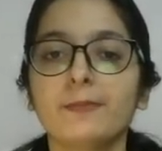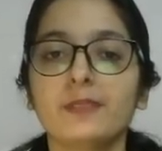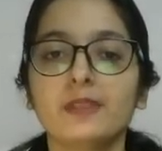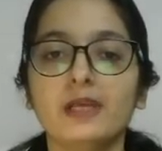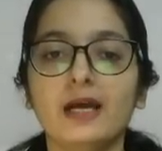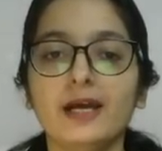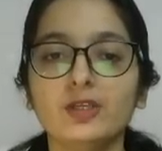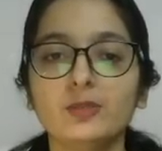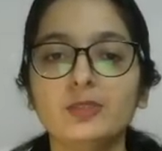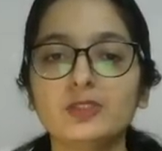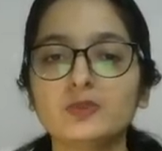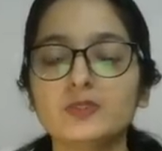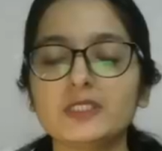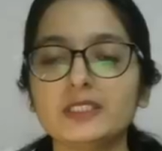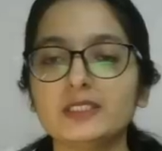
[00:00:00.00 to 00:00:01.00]
Are you able
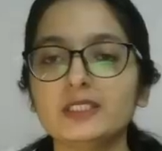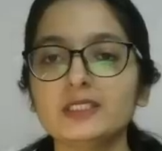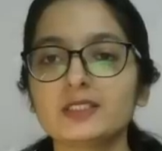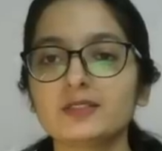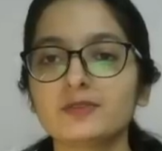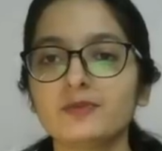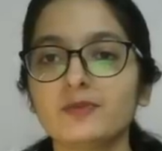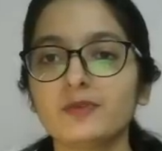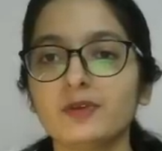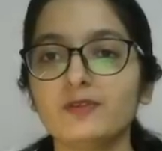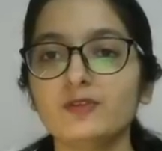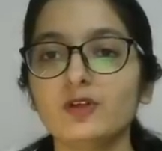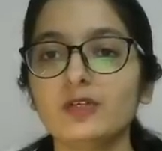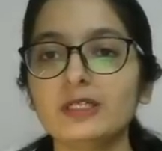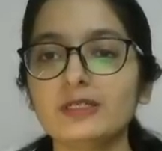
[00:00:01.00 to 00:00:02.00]
to see this?
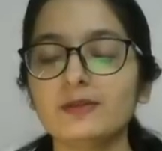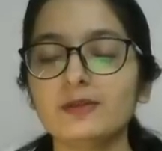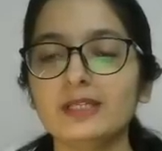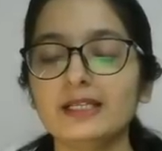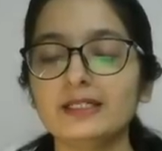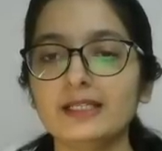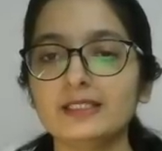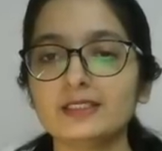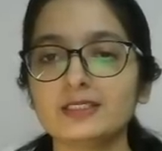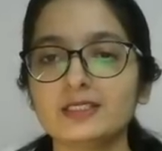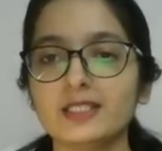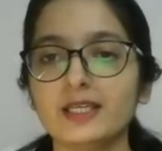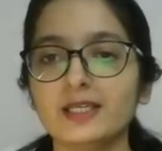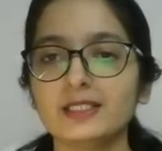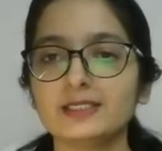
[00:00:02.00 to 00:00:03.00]
If not, let us
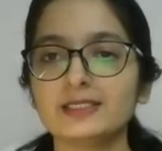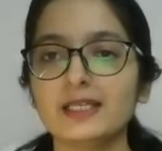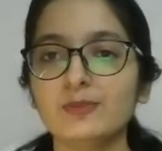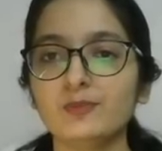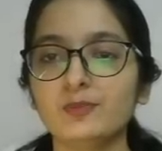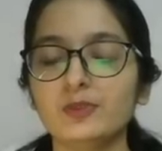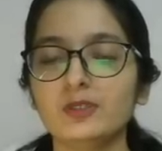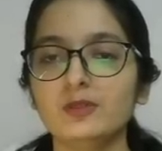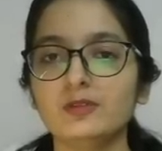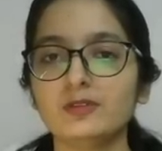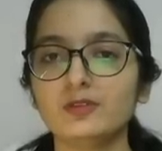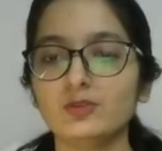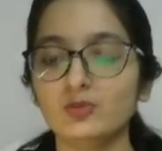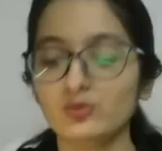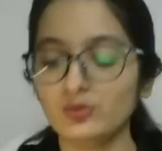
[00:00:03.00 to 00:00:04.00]
take an example
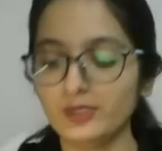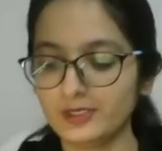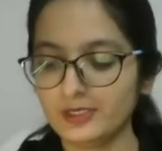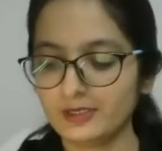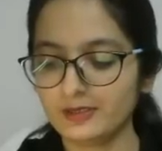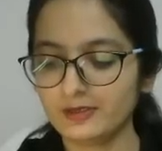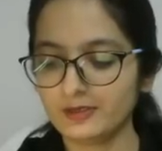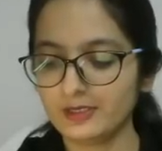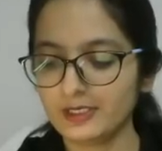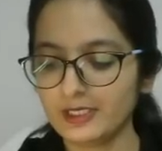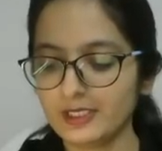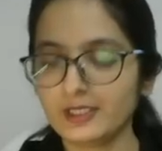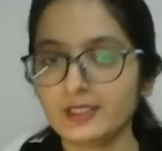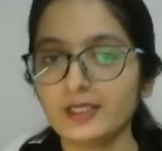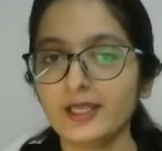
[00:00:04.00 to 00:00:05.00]
through it.
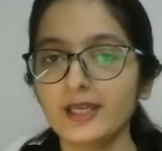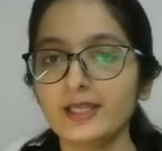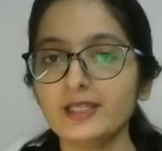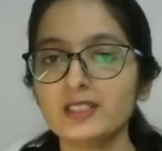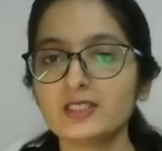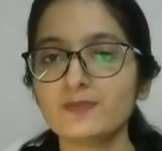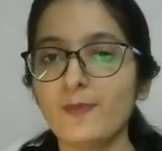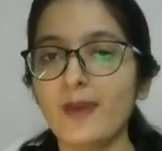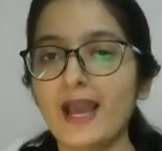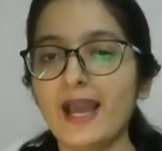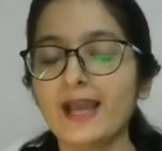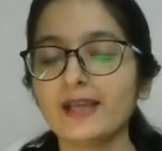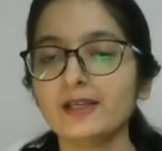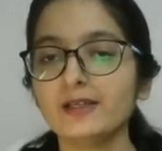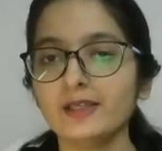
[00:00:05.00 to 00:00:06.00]
There is
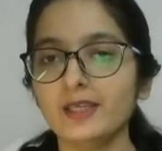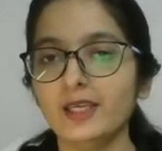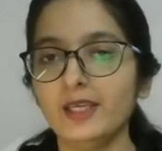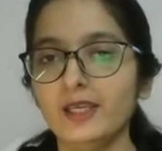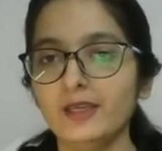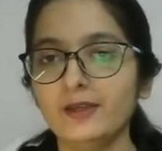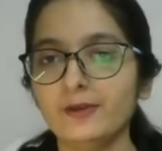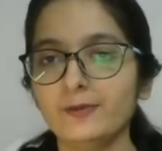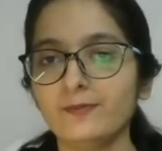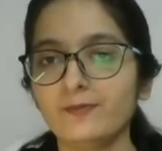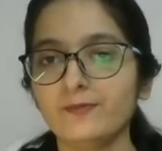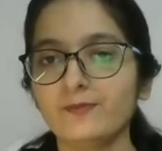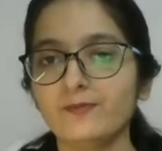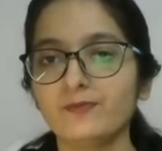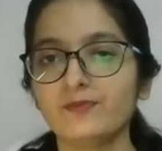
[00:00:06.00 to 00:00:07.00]
Bank A
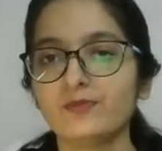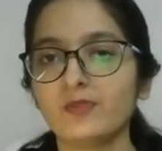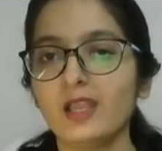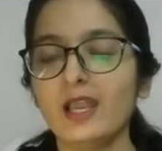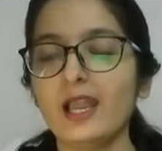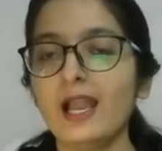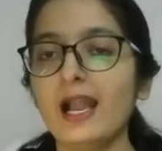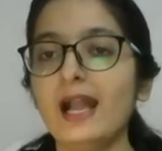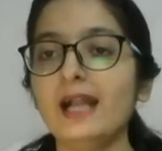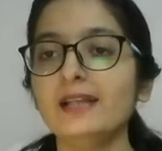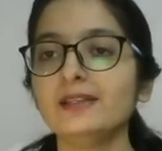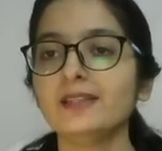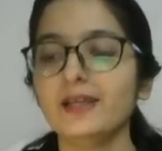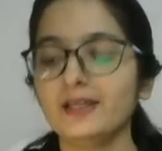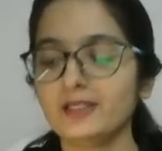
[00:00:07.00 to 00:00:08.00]

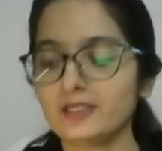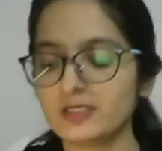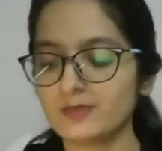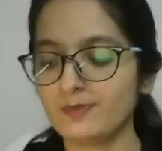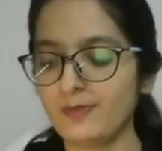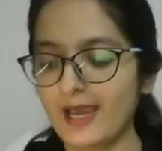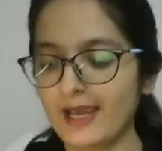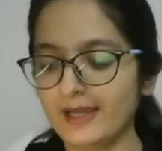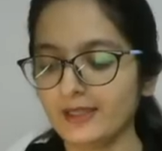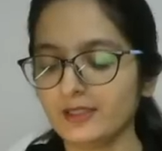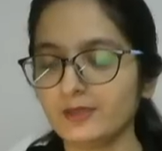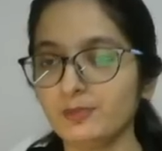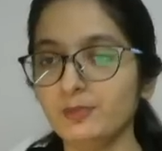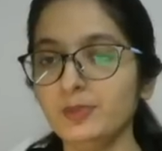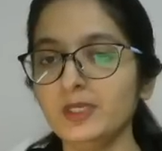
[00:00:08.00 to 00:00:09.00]
and there is
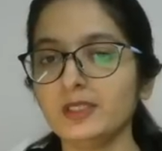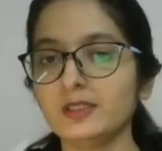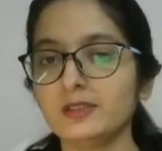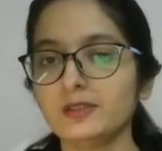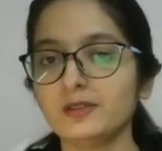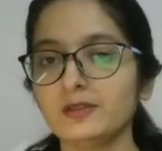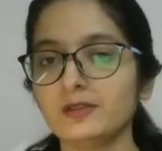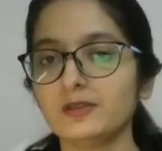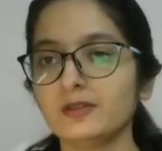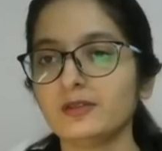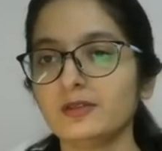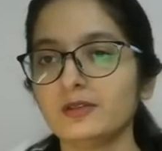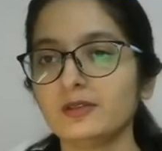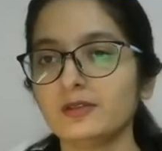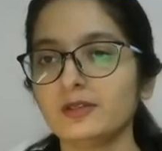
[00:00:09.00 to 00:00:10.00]
Bank B,
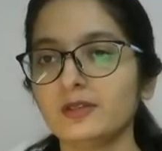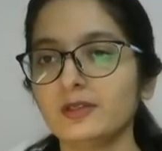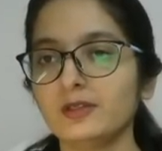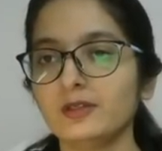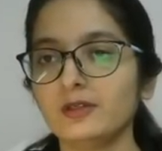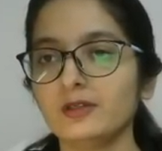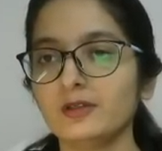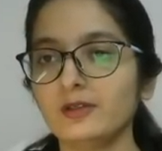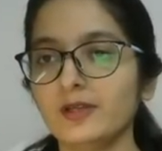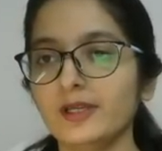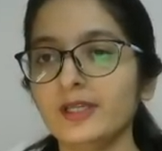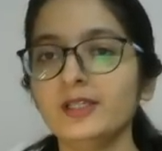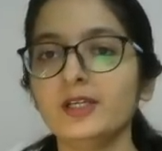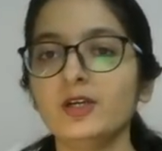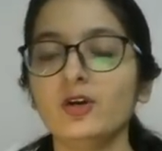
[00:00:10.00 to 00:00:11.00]

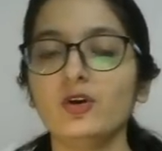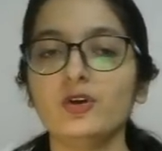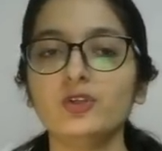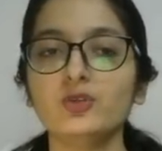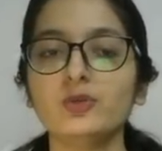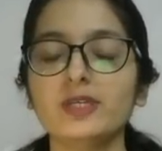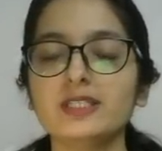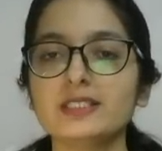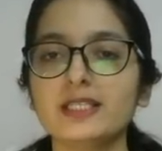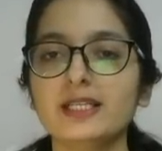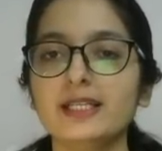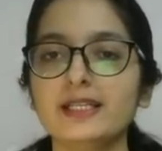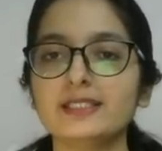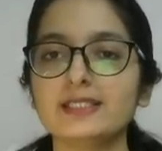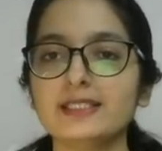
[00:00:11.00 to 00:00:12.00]
right? Or you can
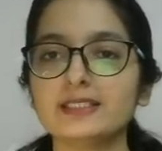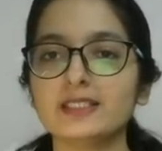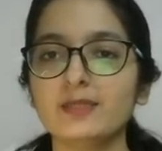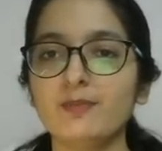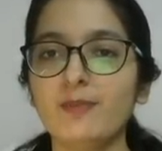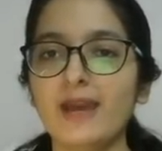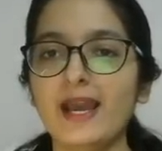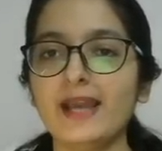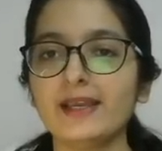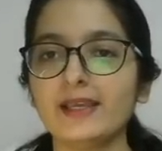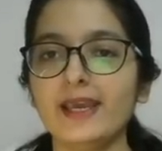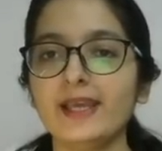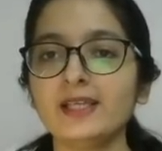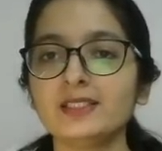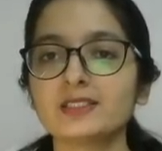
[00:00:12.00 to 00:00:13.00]
say, let's say Bank
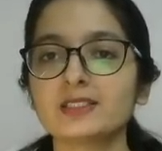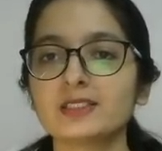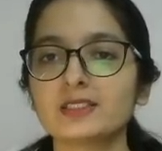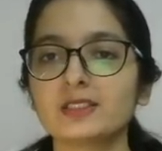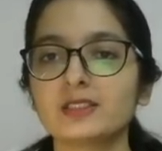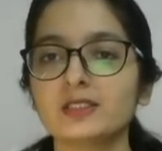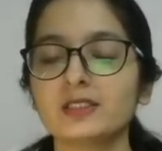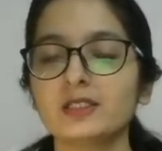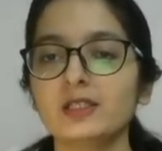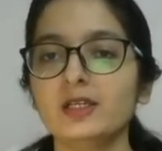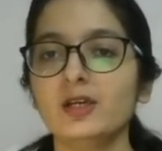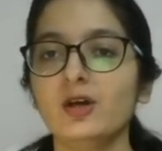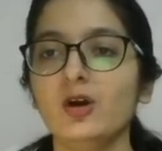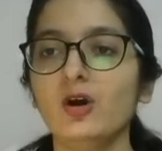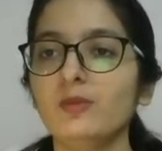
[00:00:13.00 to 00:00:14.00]
X
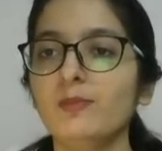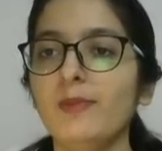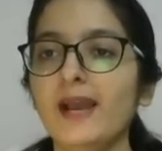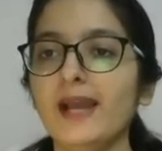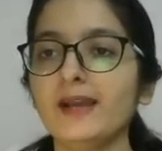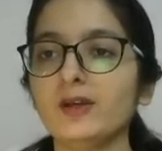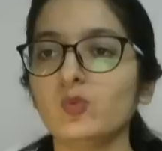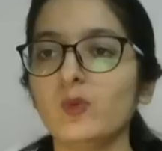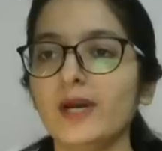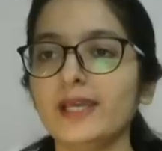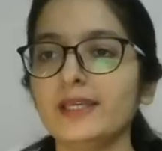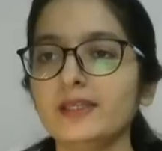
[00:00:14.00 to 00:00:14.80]
or Bank Y,